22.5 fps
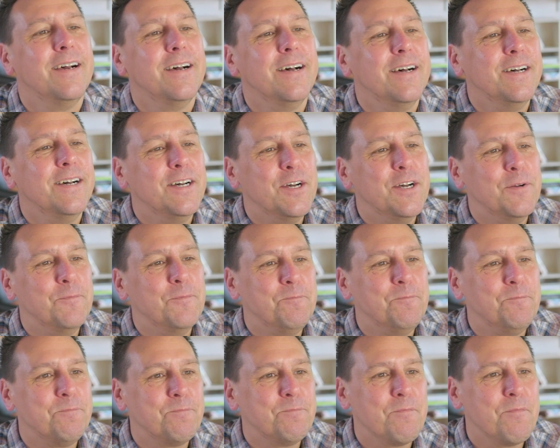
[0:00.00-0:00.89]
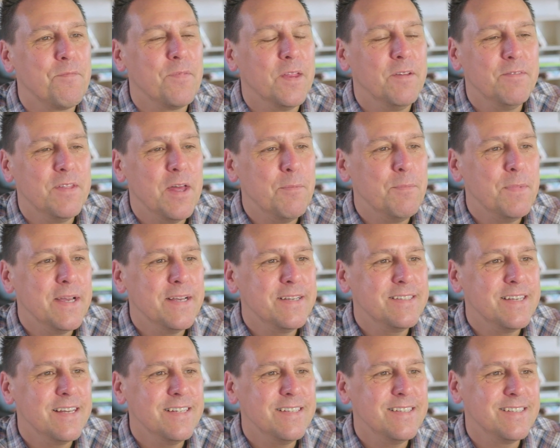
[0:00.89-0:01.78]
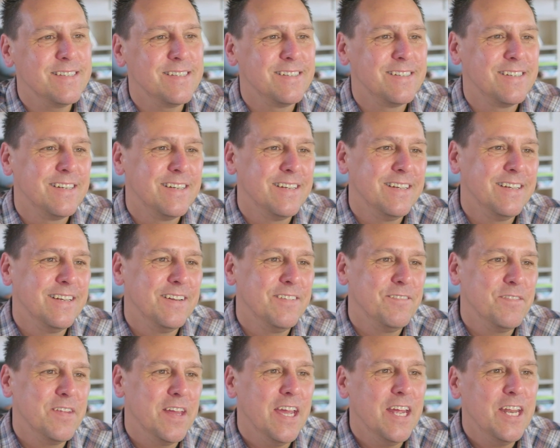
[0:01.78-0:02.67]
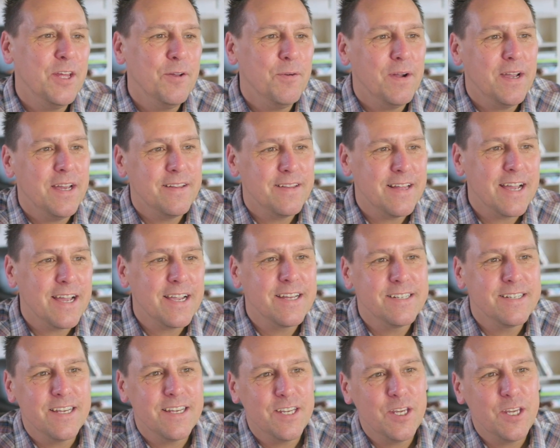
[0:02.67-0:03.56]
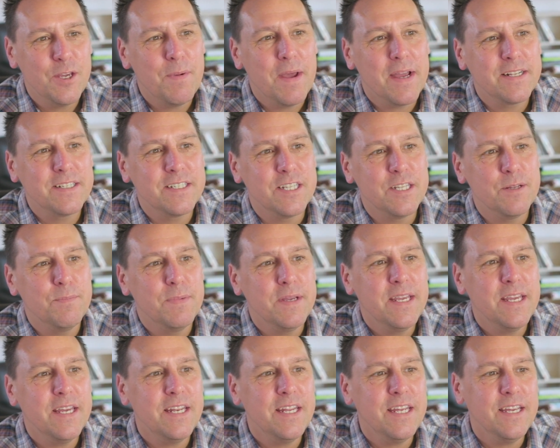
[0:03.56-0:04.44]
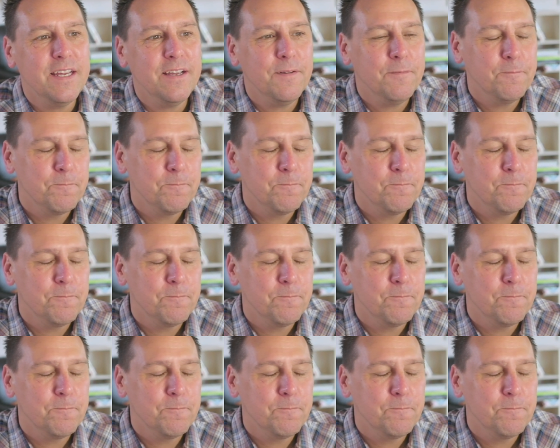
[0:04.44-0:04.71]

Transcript: If that makes sense. Anyway, that can take you back to the beginning,